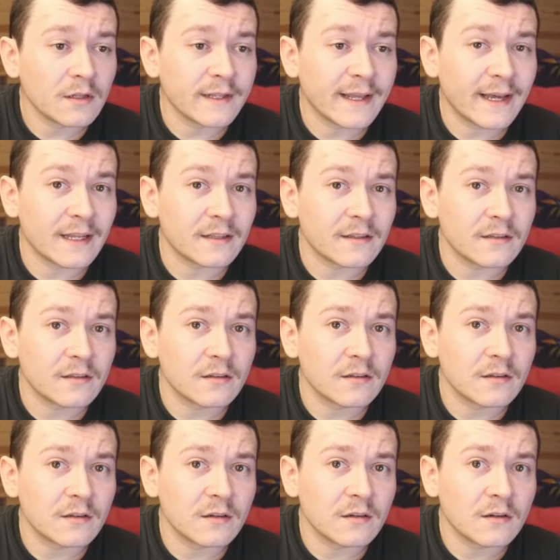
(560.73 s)
that
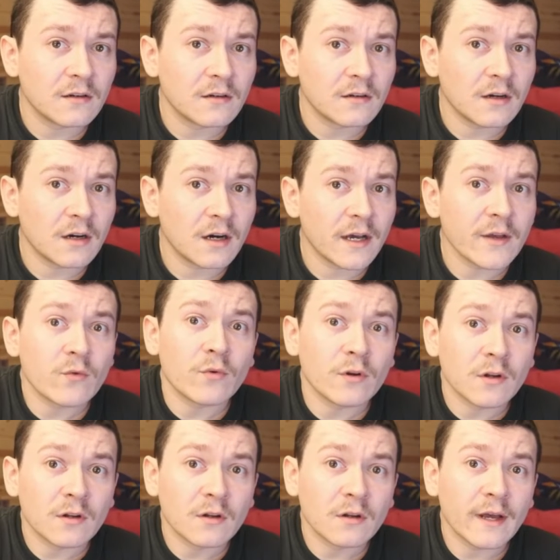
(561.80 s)
I
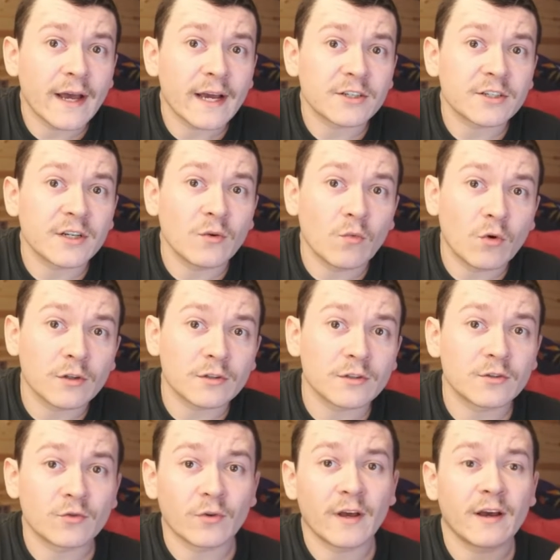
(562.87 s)
will actually
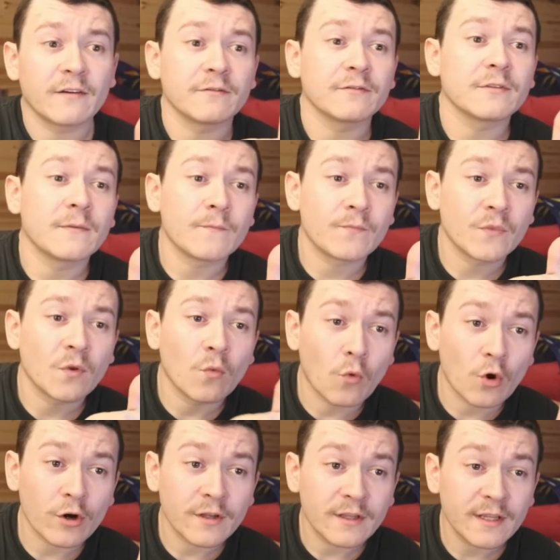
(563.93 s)
want to have
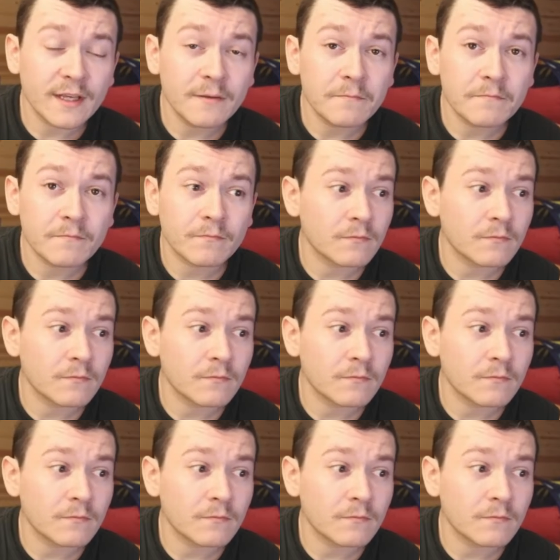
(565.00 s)
warranty.